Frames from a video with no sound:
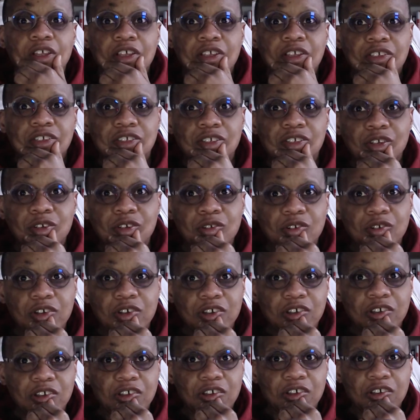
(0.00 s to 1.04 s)
So
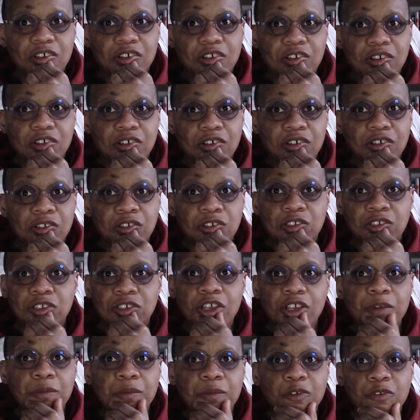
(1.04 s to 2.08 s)

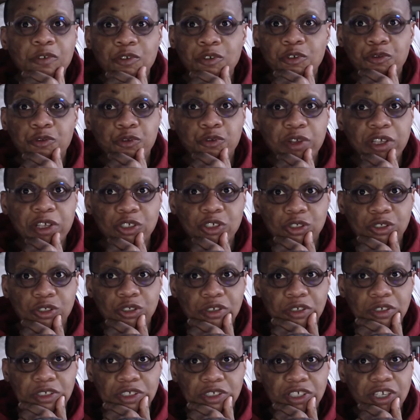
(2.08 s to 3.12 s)
some of the French
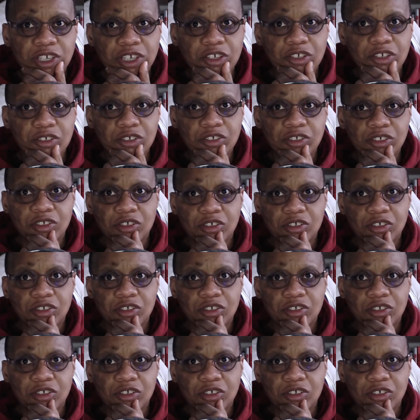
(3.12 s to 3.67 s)
singers,